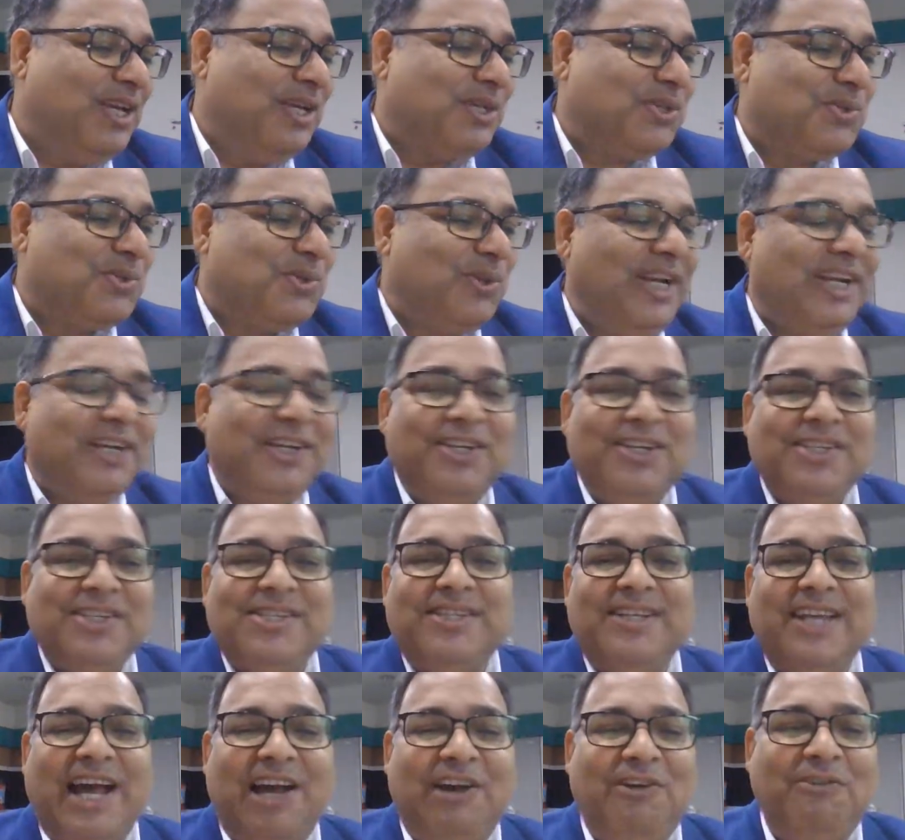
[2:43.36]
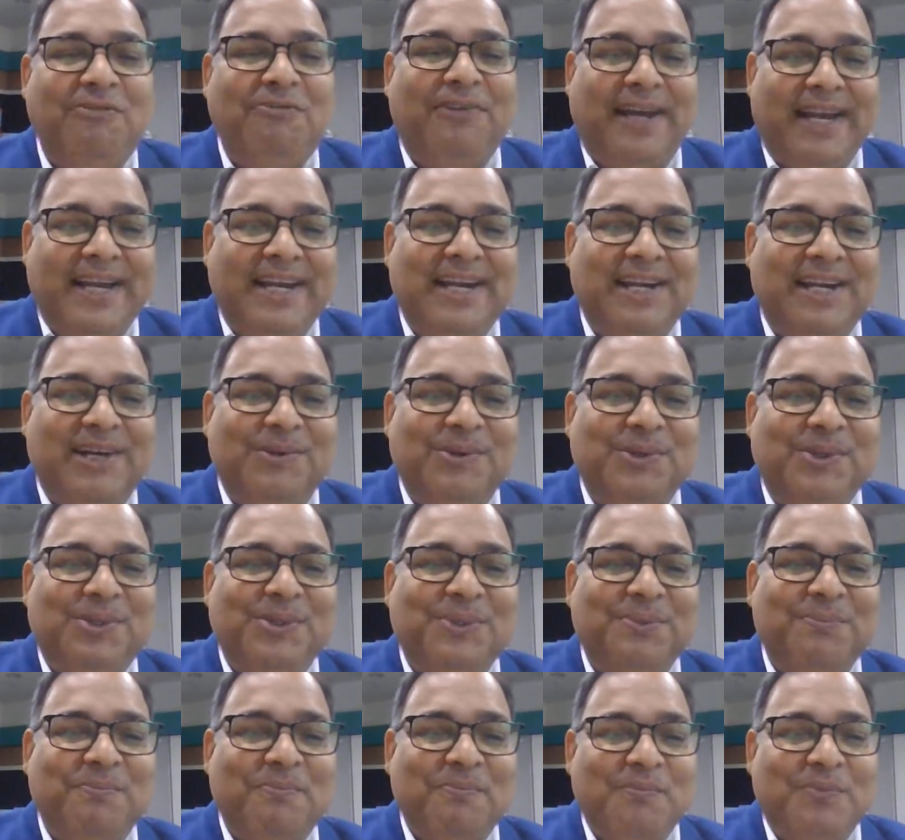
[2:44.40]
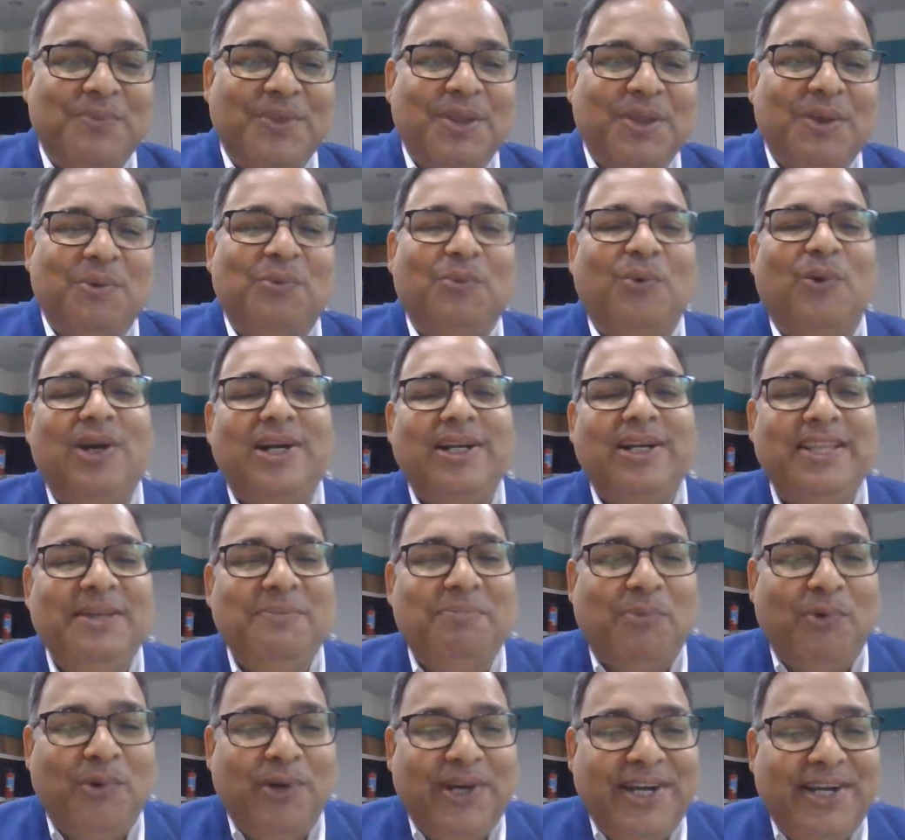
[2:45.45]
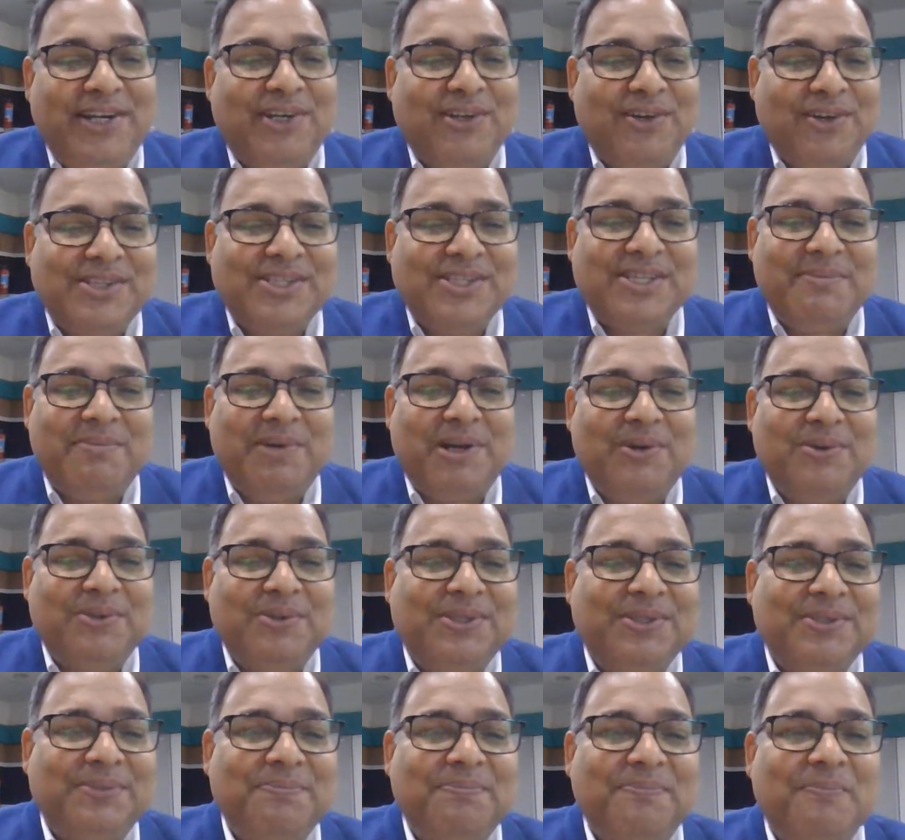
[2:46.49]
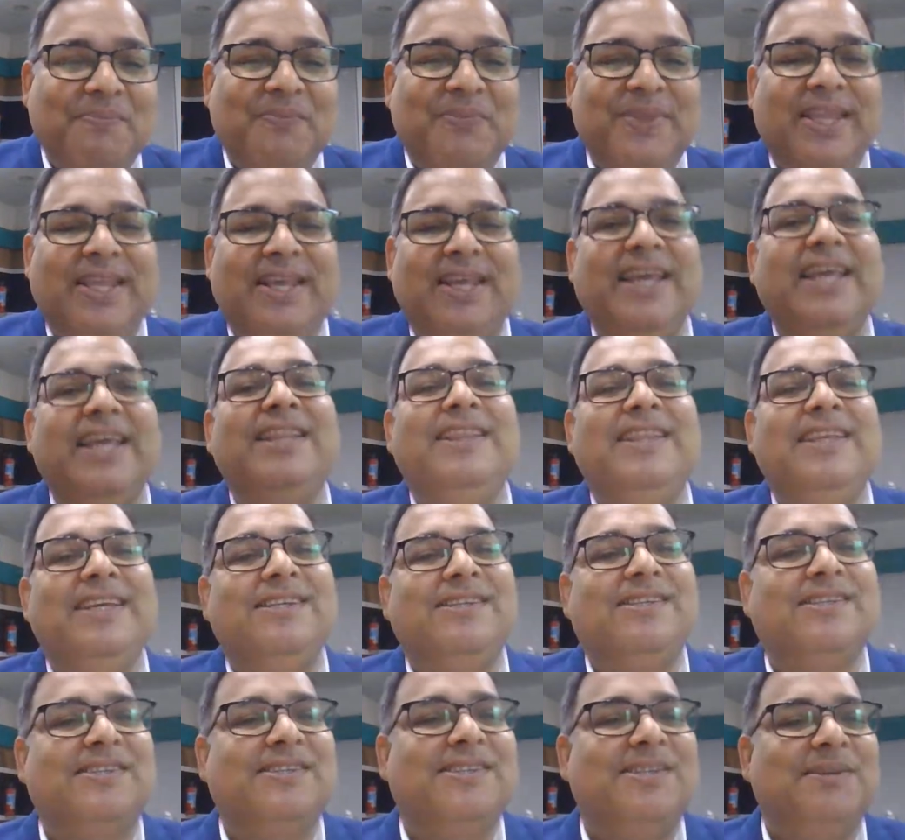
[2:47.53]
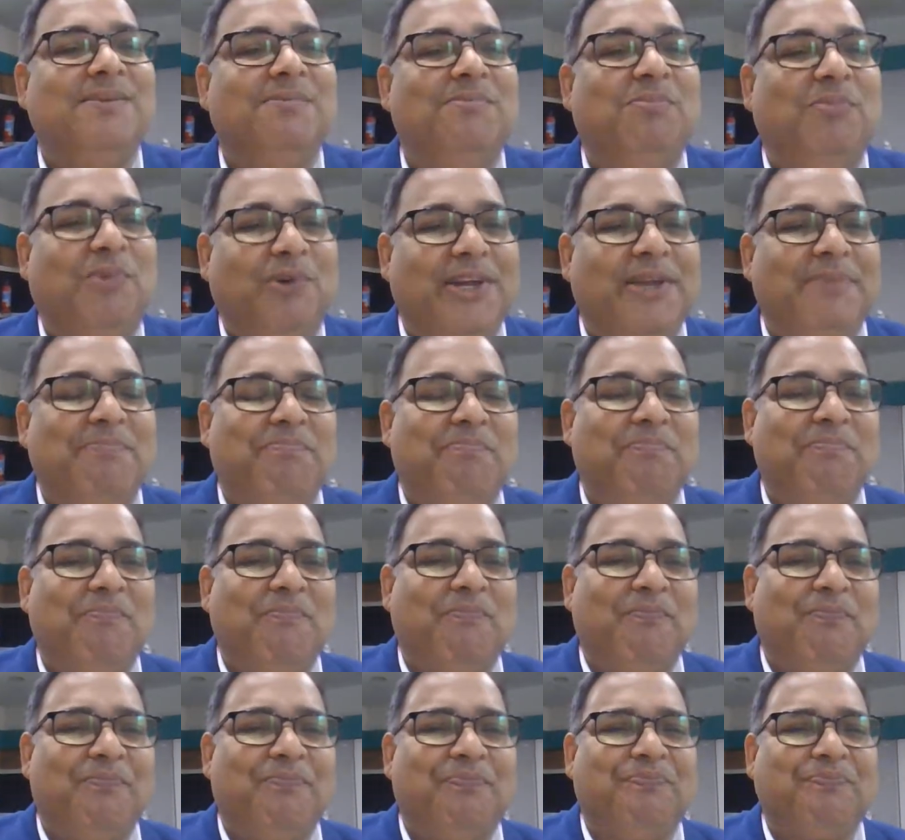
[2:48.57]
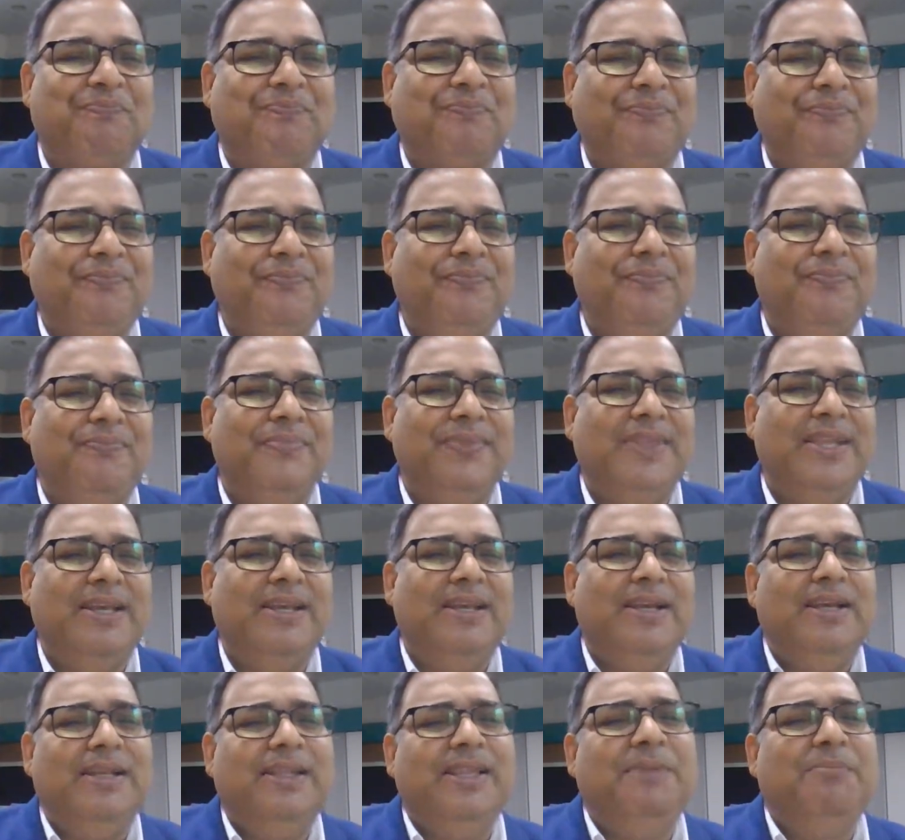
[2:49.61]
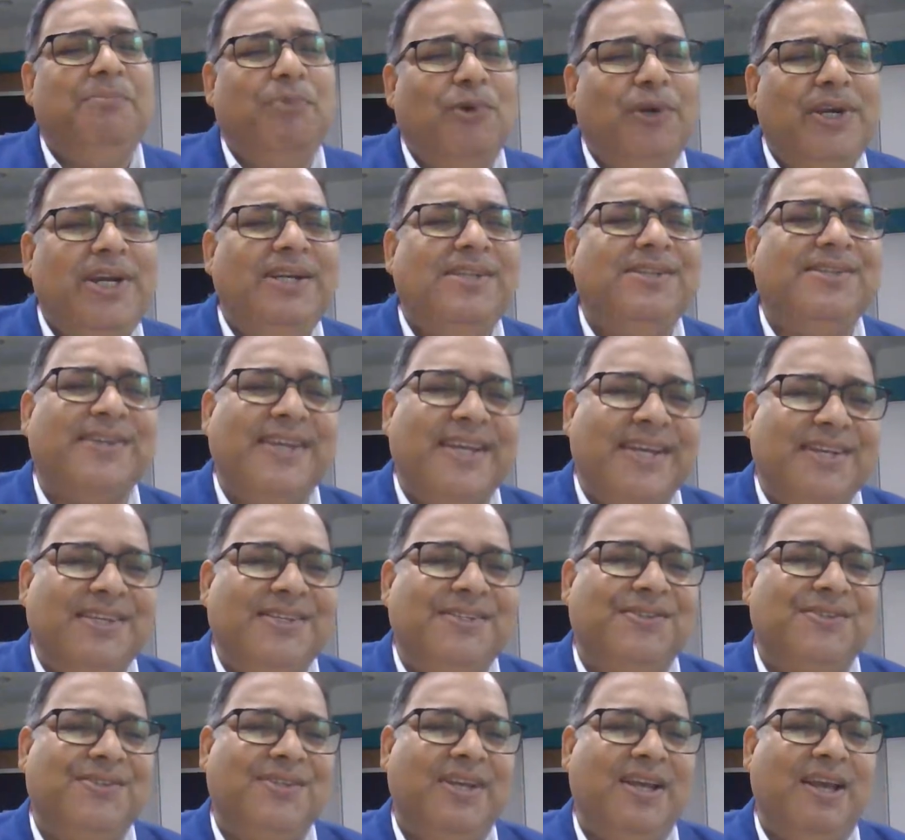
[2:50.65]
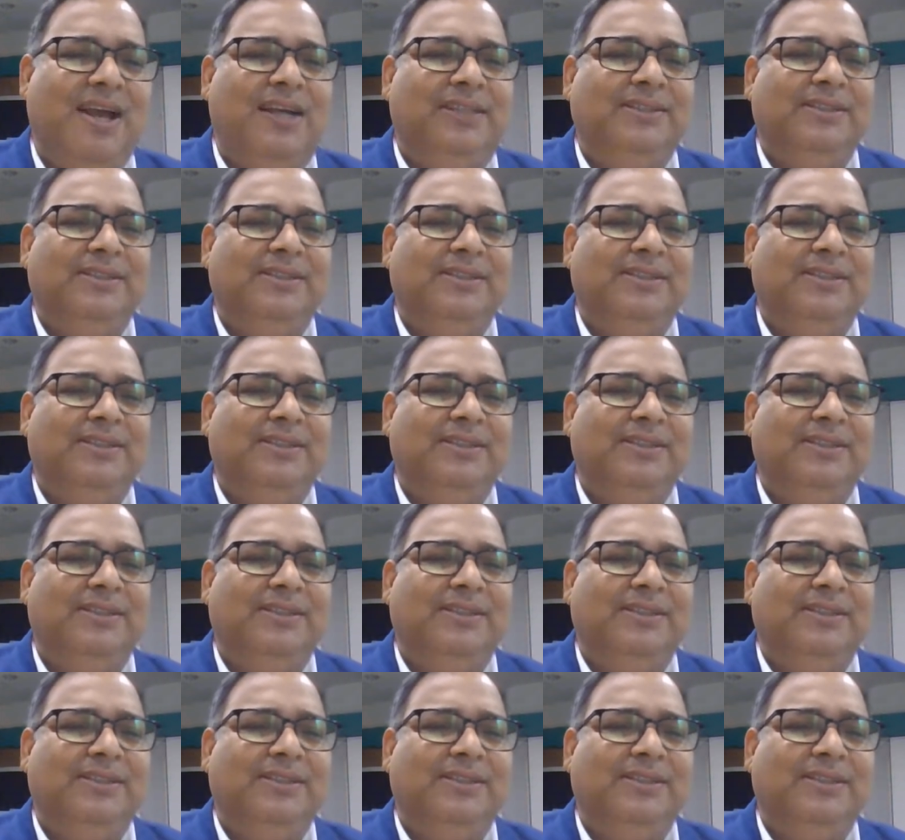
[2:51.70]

So let us now find out what the poet talks about in this poem. The poet says,